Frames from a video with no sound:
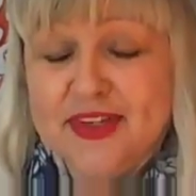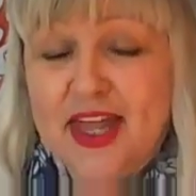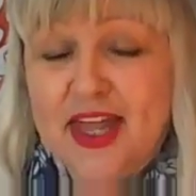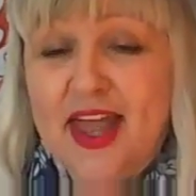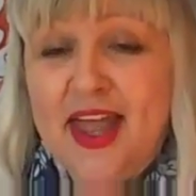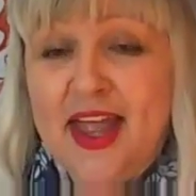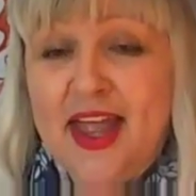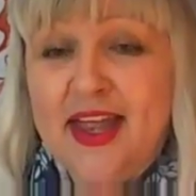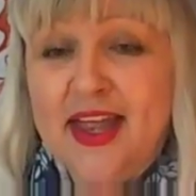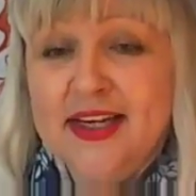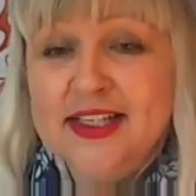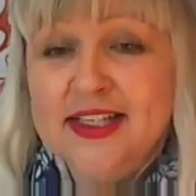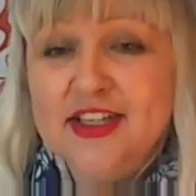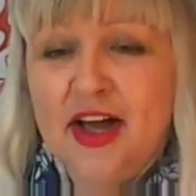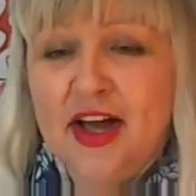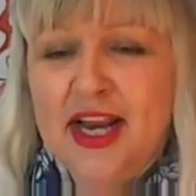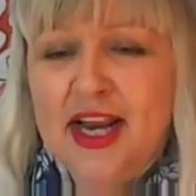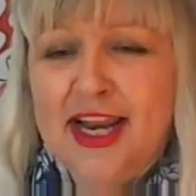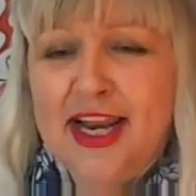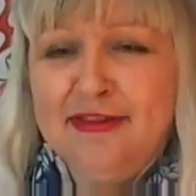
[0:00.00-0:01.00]
And
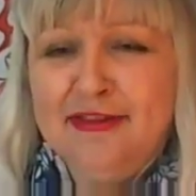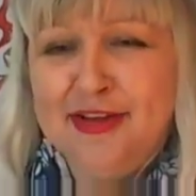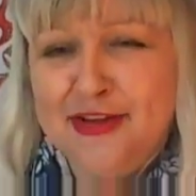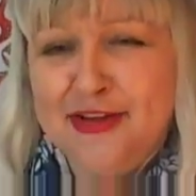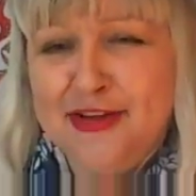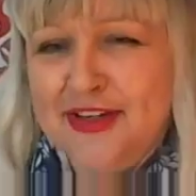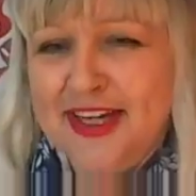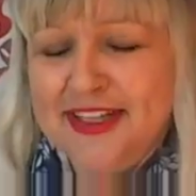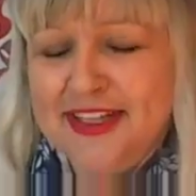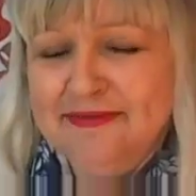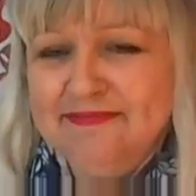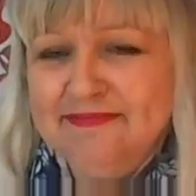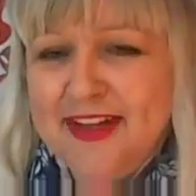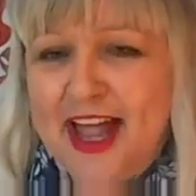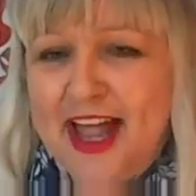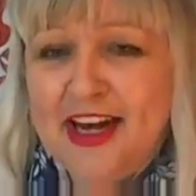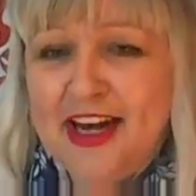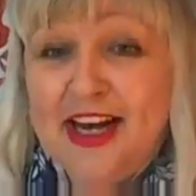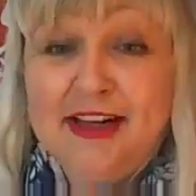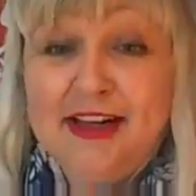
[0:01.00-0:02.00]
I love learning
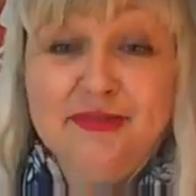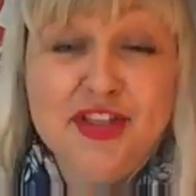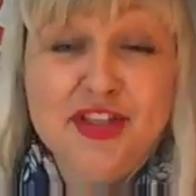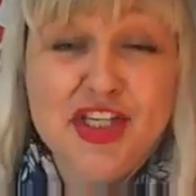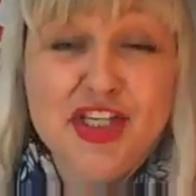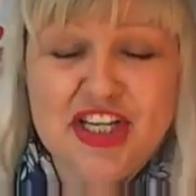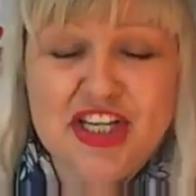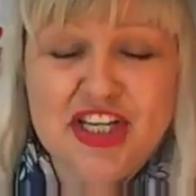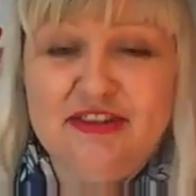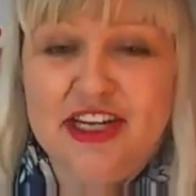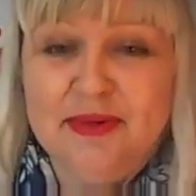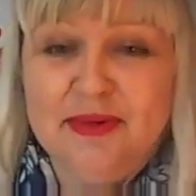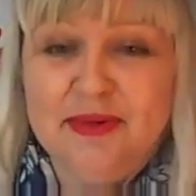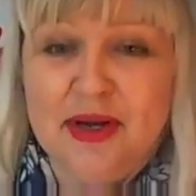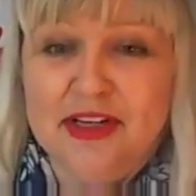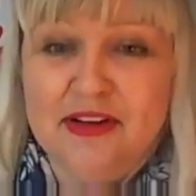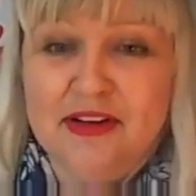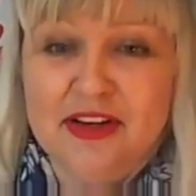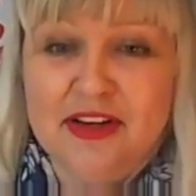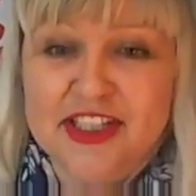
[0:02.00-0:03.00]
and I love sharing my
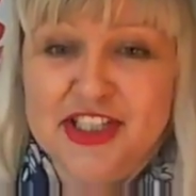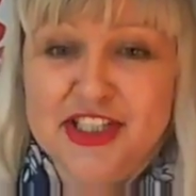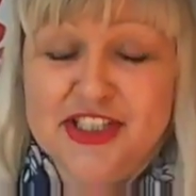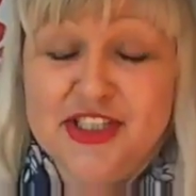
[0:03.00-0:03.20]
knowledge.